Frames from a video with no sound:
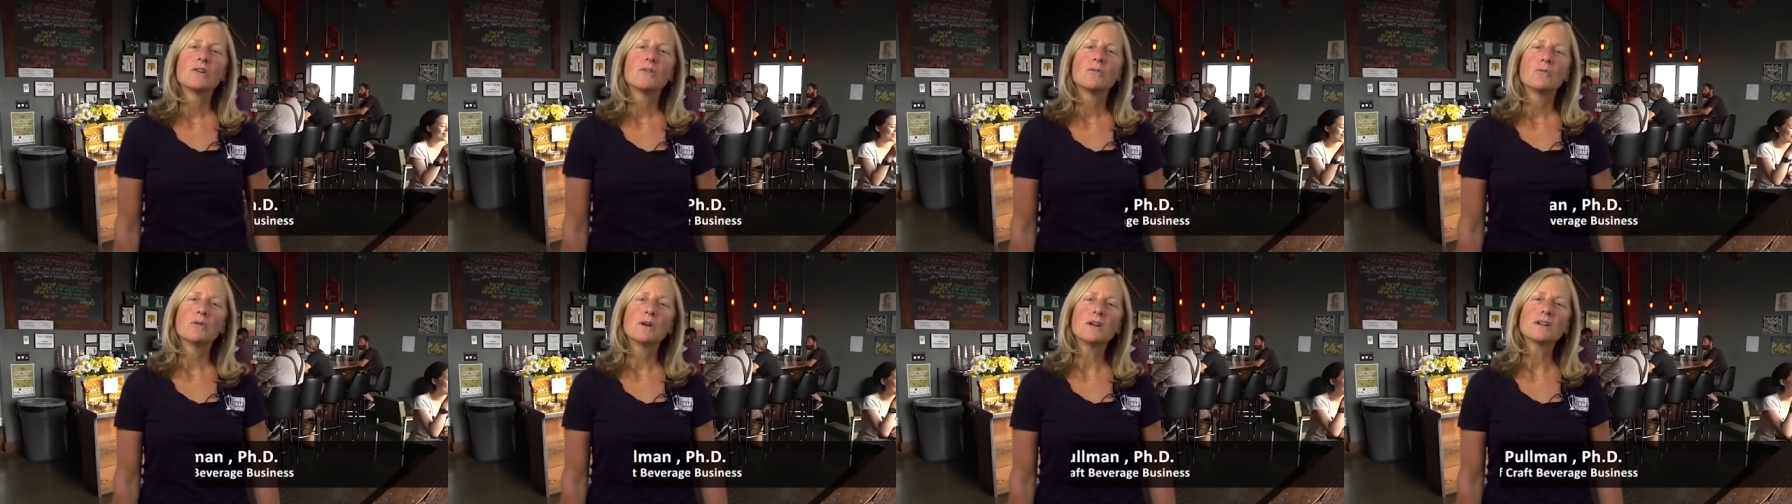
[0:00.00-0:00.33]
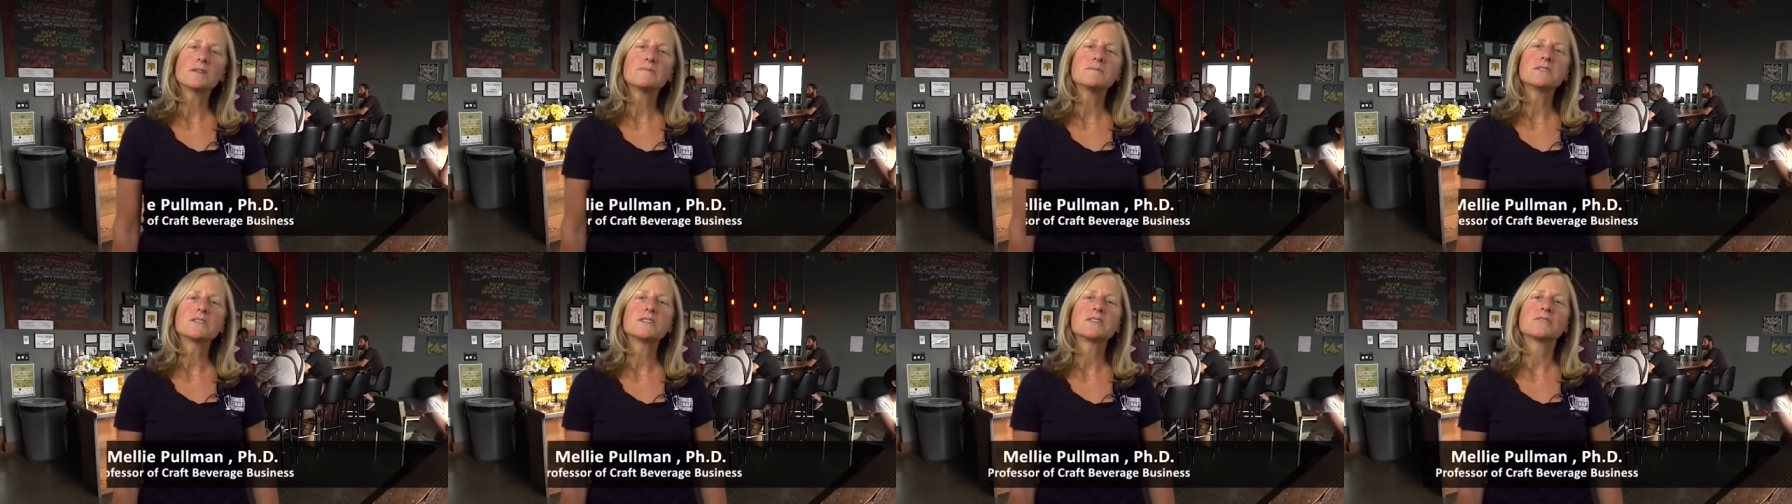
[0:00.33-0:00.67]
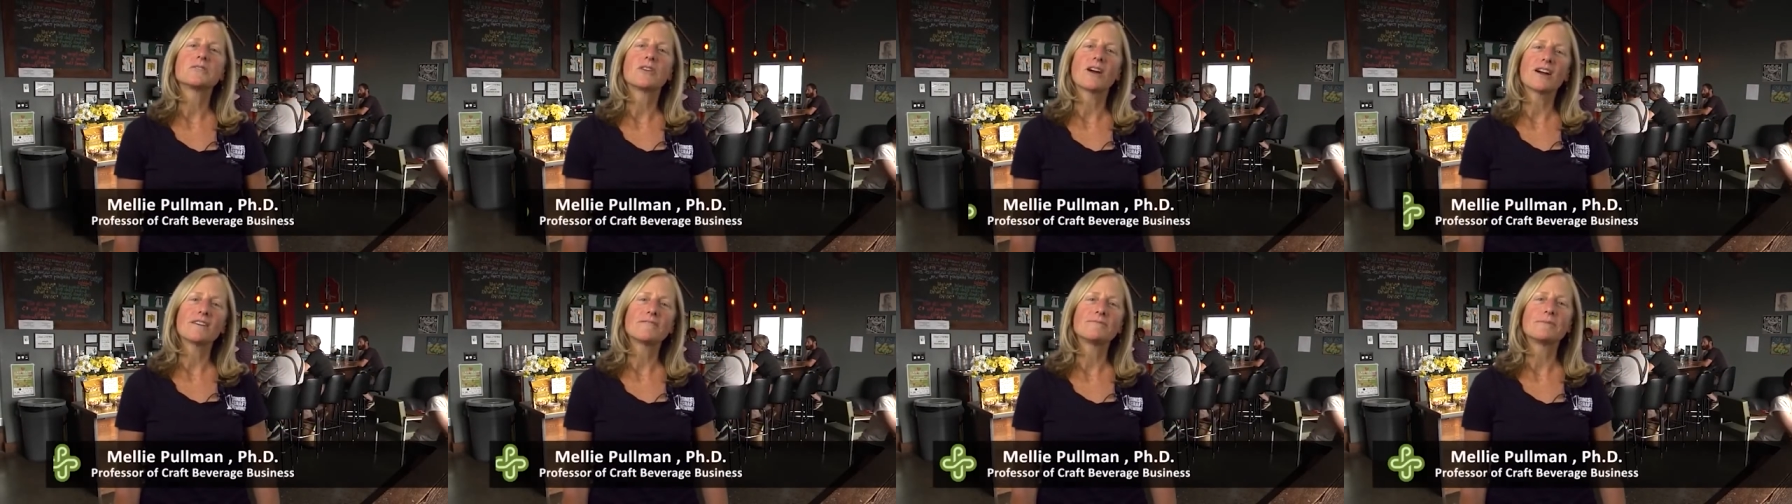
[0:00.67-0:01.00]
Welcome to
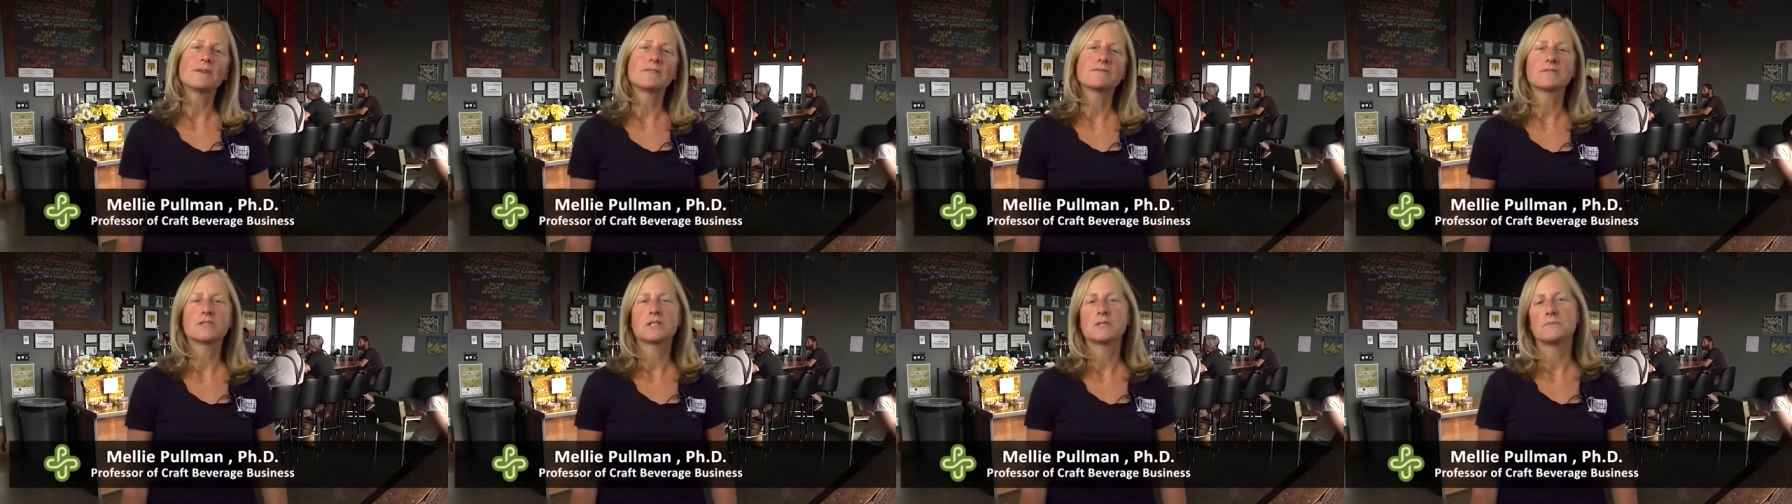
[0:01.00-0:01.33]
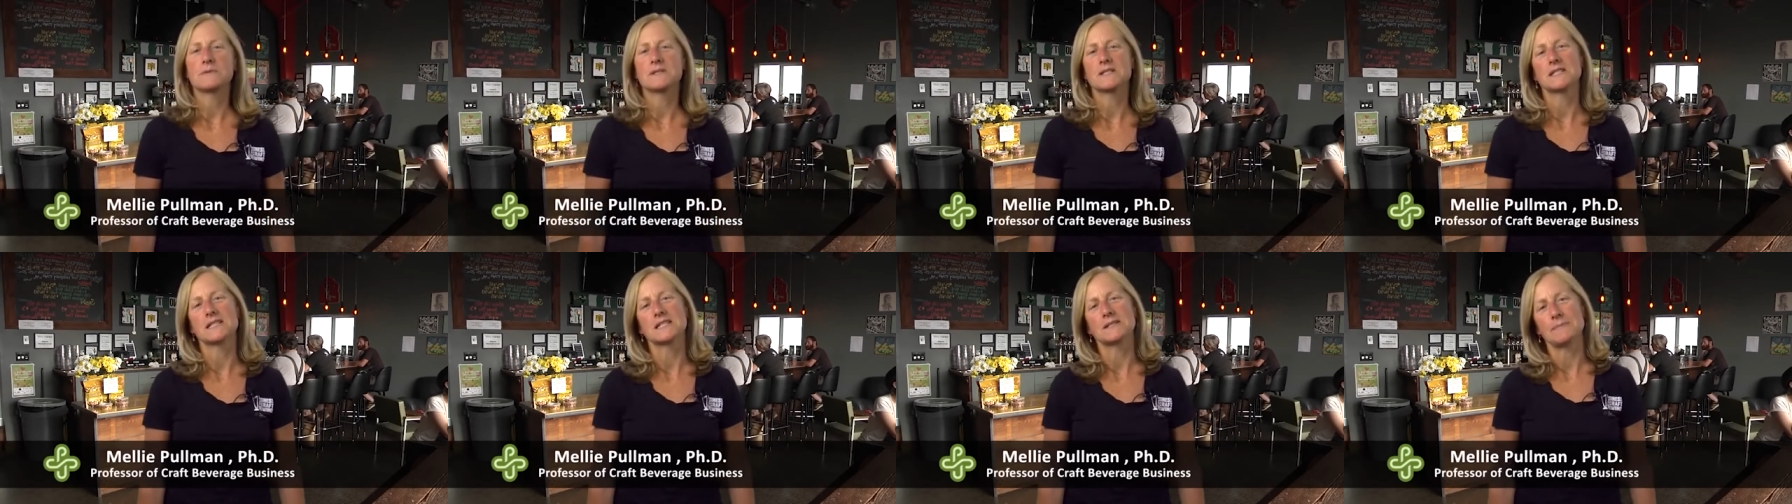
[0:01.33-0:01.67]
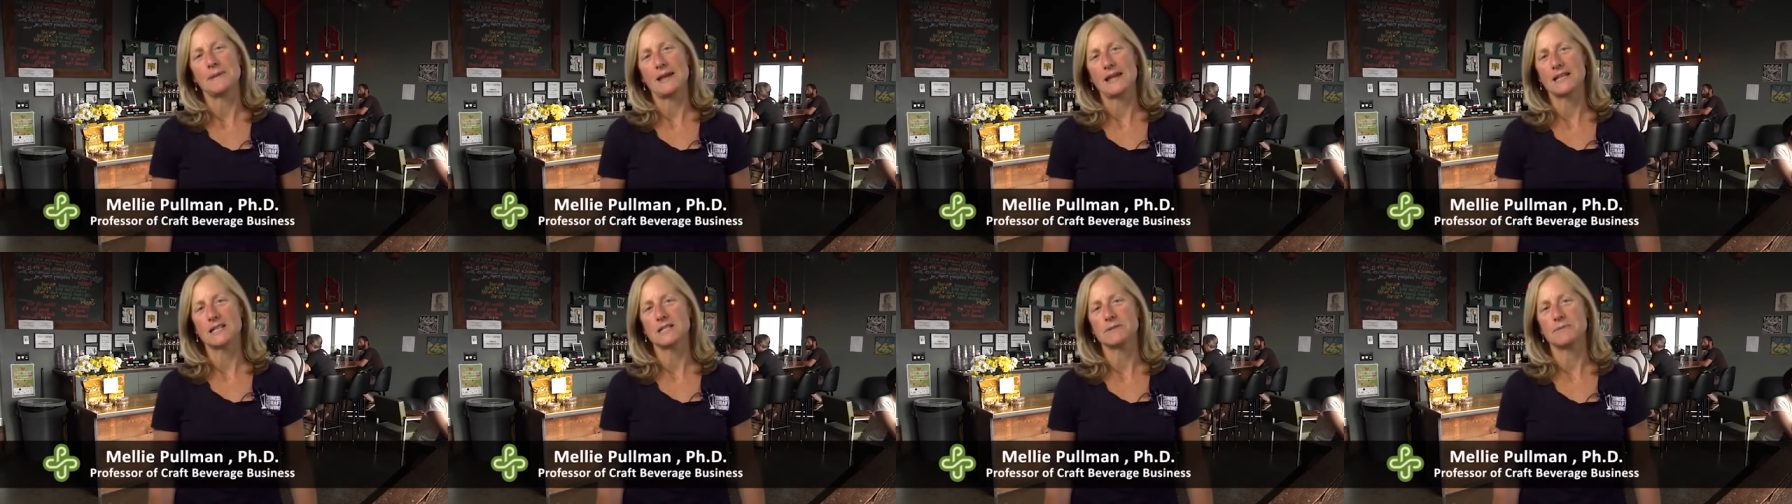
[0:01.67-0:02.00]
Craft Beverage Business
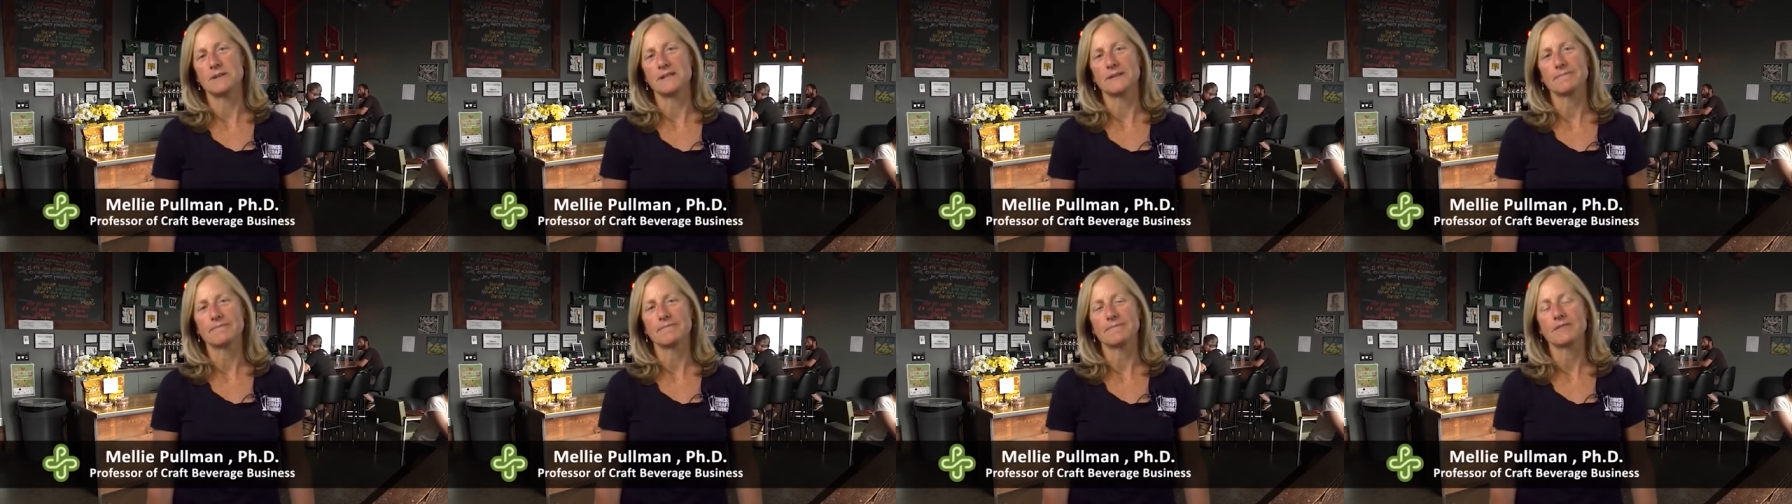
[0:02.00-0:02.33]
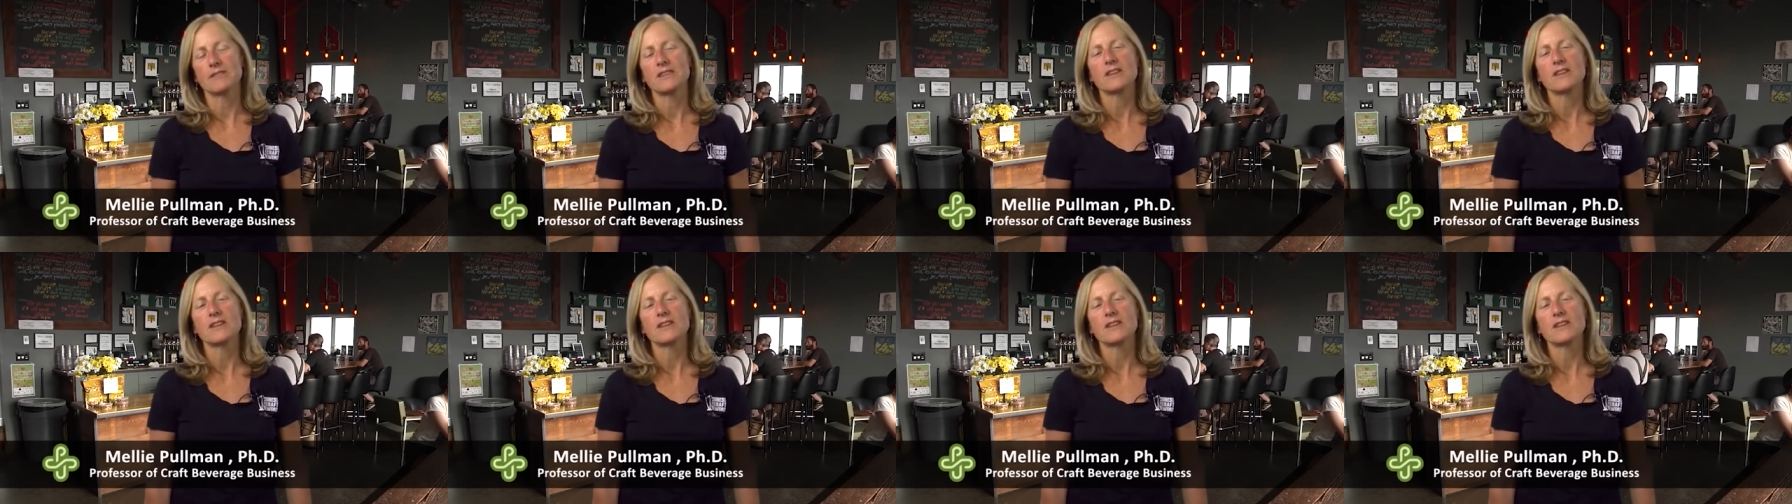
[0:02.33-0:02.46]
Management.